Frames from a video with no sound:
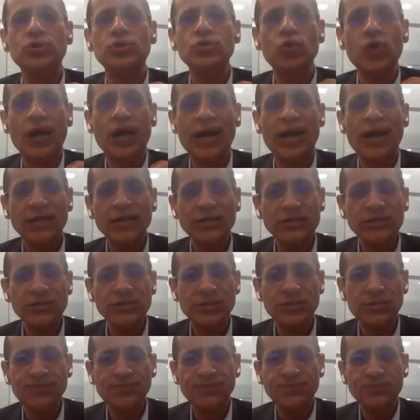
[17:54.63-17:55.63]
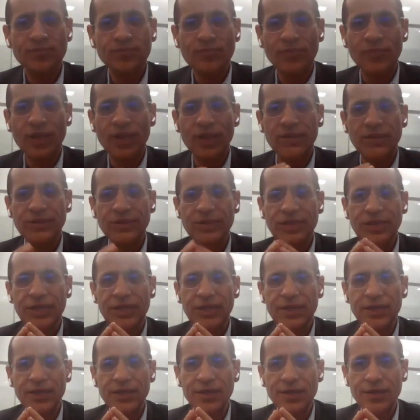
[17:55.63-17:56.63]
to us,
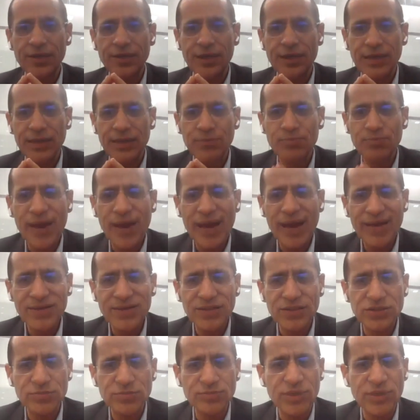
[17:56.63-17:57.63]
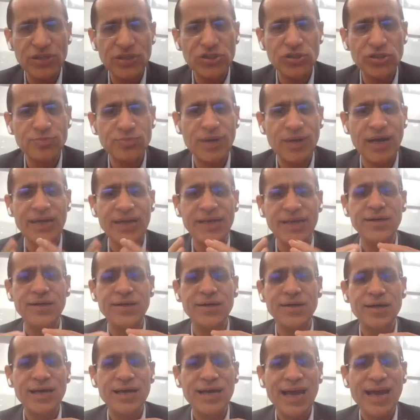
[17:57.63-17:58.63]
the impact is measured
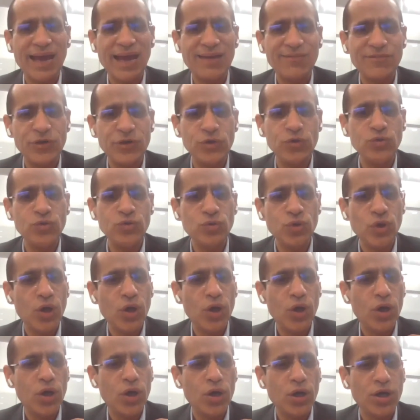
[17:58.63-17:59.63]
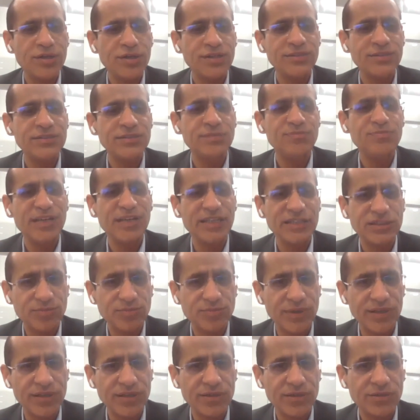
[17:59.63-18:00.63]
by have you gotten the
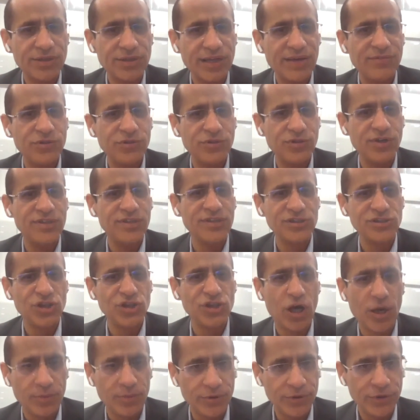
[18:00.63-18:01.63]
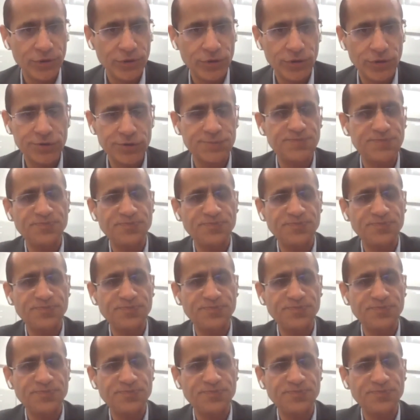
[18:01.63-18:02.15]
placement or have you gotten the job or not?